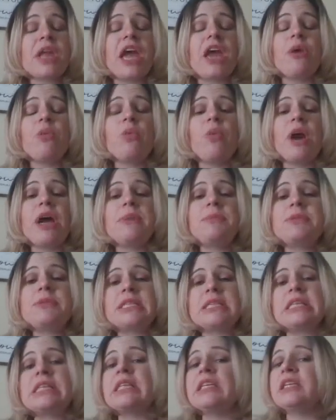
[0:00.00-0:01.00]
and wiped
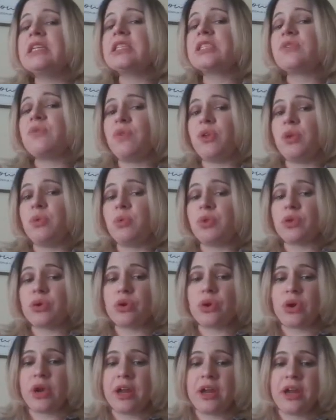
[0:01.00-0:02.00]
it and cleaned his feet with
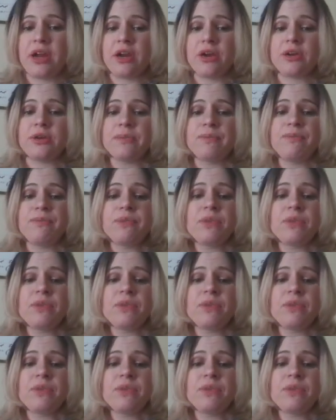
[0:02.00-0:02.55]
her hair.